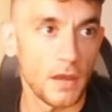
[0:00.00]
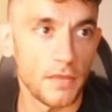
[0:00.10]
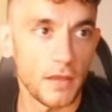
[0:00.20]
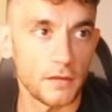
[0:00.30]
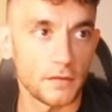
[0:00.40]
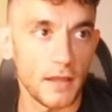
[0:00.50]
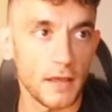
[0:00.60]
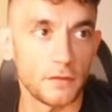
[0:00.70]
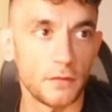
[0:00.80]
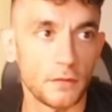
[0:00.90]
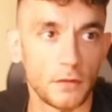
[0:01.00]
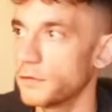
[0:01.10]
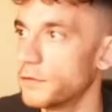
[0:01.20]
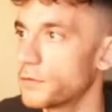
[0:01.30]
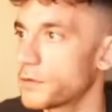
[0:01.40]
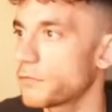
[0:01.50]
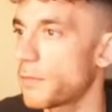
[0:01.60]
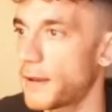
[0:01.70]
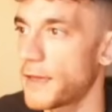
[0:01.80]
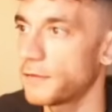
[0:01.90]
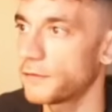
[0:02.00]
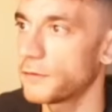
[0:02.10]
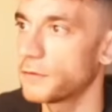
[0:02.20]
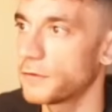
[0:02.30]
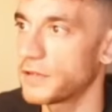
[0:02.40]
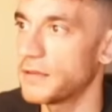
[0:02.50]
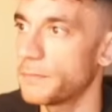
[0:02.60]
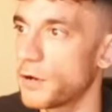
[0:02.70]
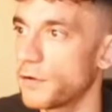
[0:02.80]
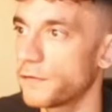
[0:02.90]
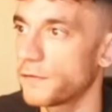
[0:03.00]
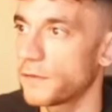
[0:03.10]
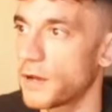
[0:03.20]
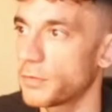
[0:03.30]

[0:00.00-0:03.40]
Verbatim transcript: And then it's going to ask you, do you want to replace or keep both?